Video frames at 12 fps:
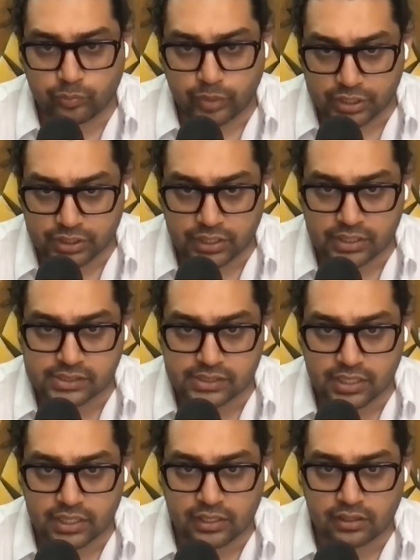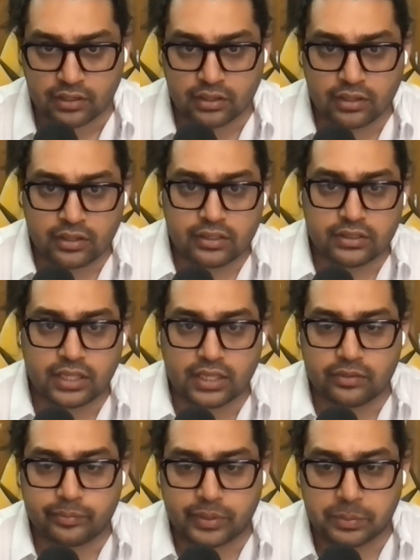patient is there,
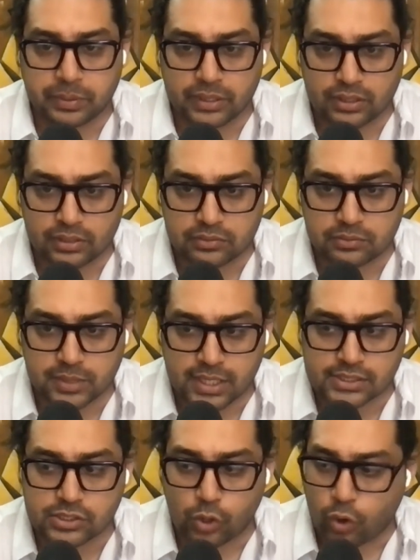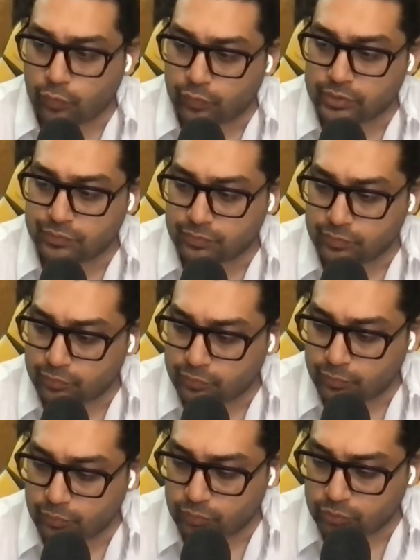then people there is often
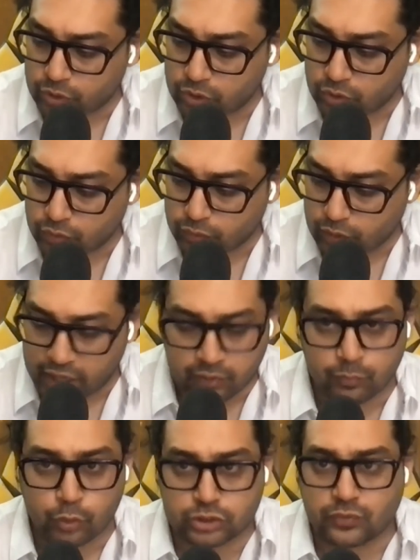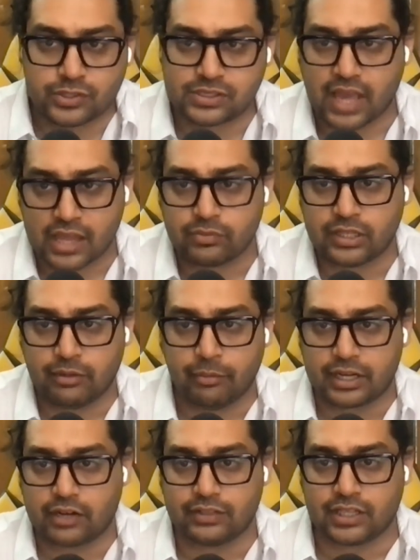you know, and both of us can be
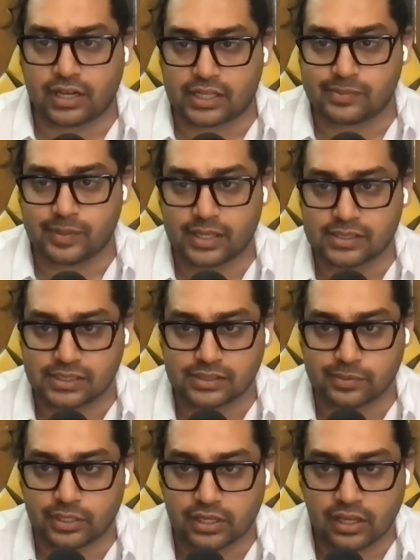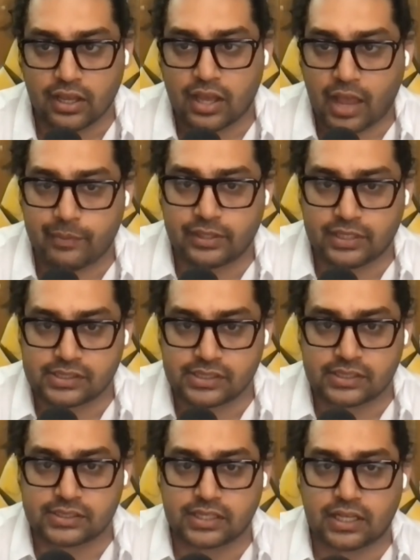limited with our experiences. But I mean, this
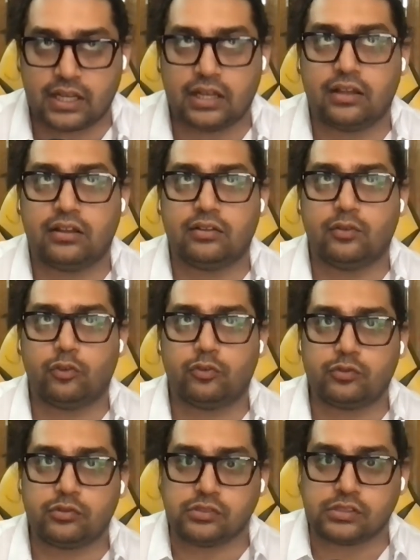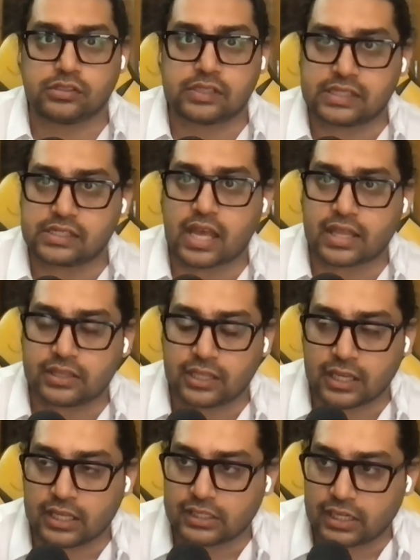is uh, this is I
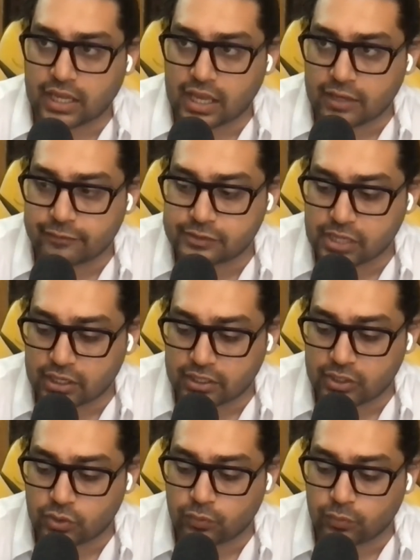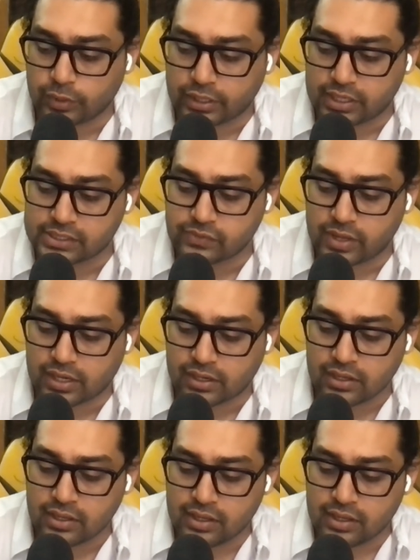think that I have started to witness where